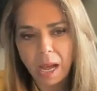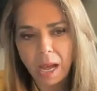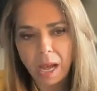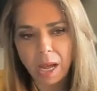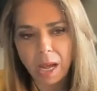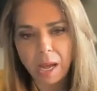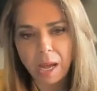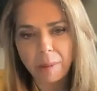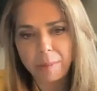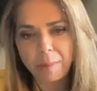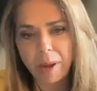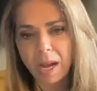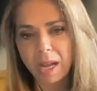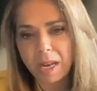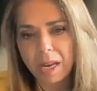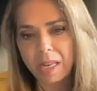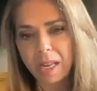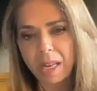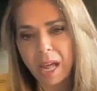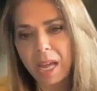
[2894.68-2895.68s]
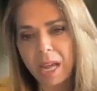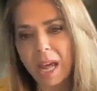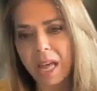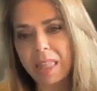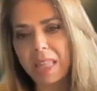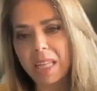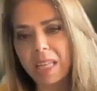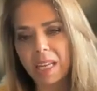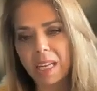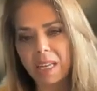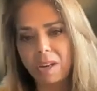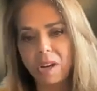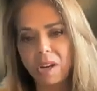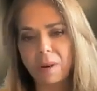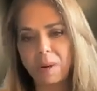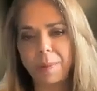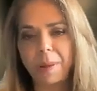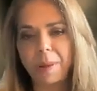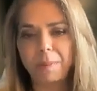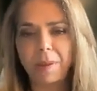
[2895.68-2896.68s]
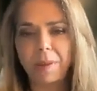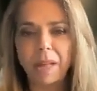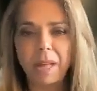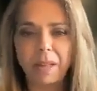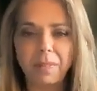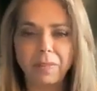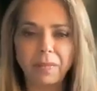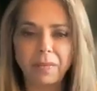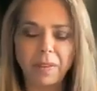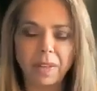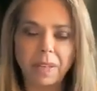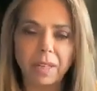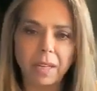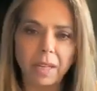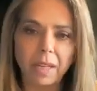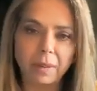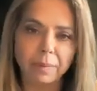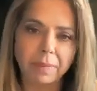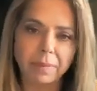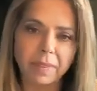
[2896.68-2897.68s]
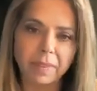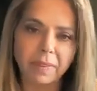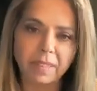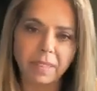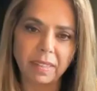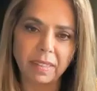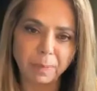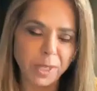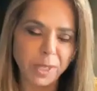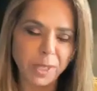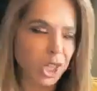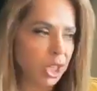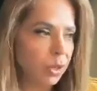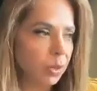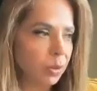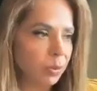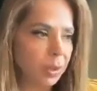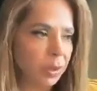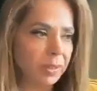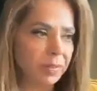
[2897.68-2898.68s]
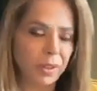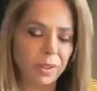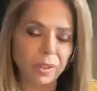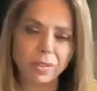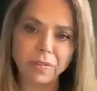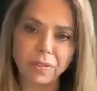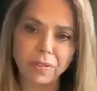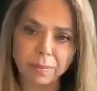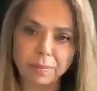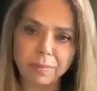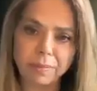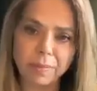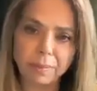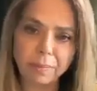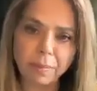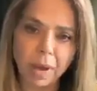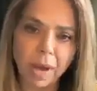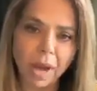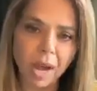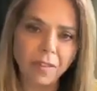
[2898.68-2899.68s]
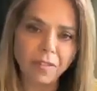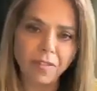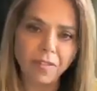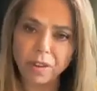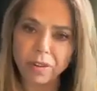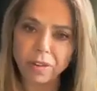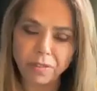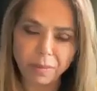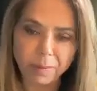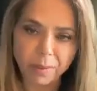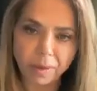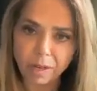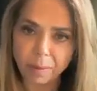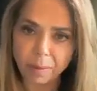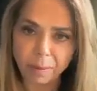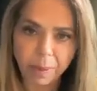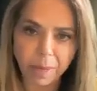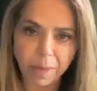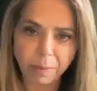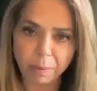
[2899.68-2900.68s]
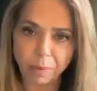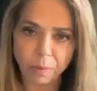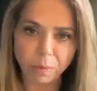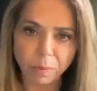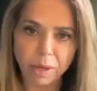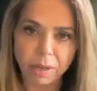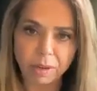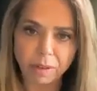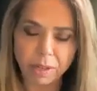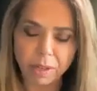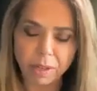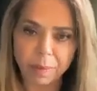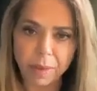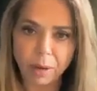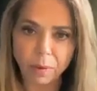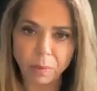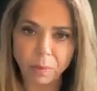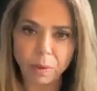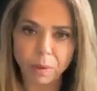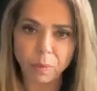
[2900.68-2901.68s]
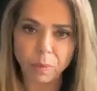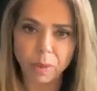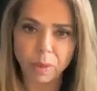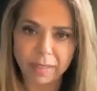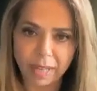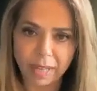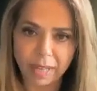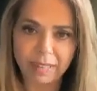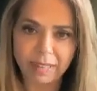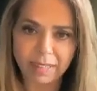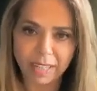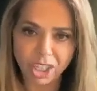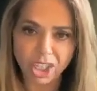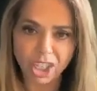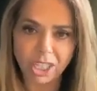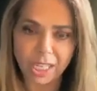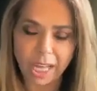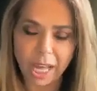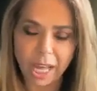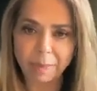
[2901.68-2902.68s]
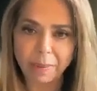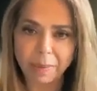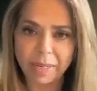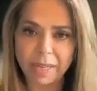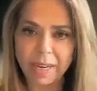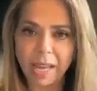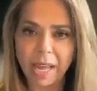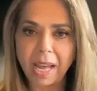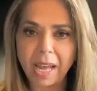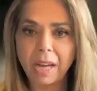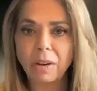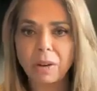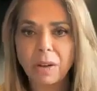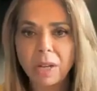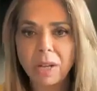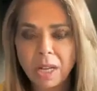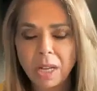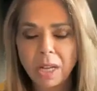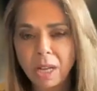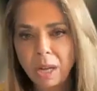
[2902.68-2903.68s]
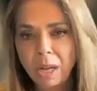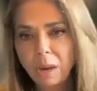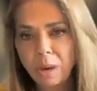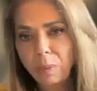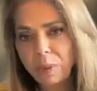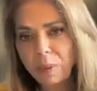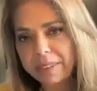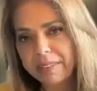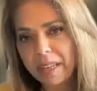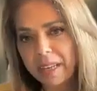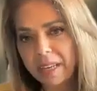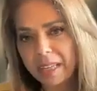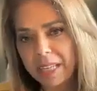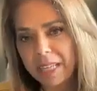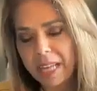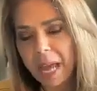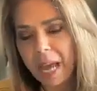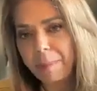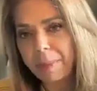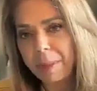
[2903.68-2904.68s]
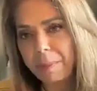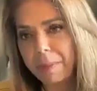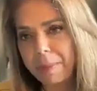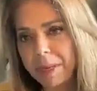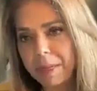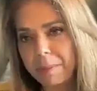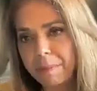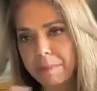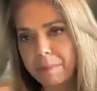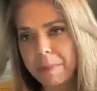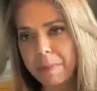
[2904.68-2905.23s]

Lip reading: I think a lot of people have suspicion. I've heard from a lot of people wondering about what has actually happened and how we're suddenly happy. But